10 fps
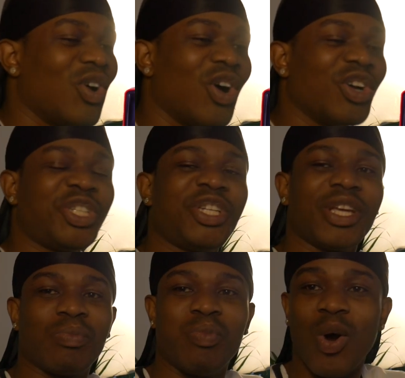oh
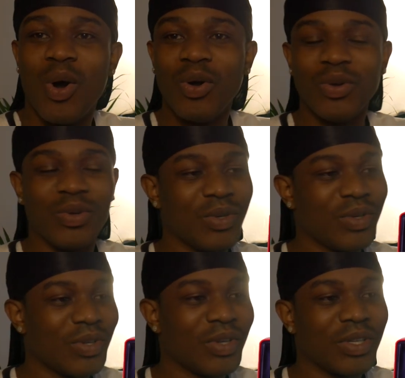shit, boy.
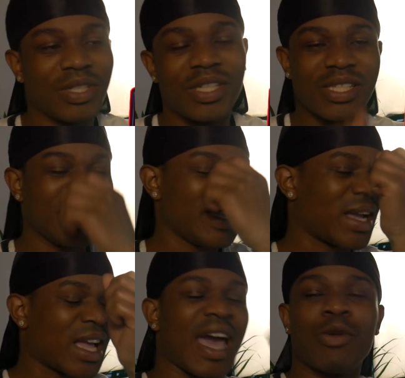This
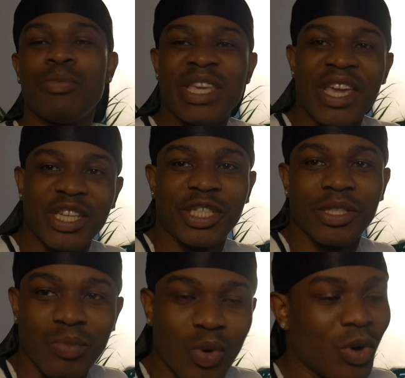nigga gotta be
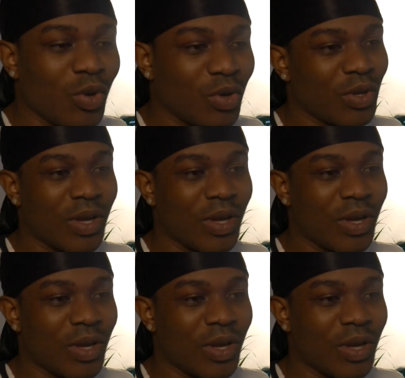Haitian, boy.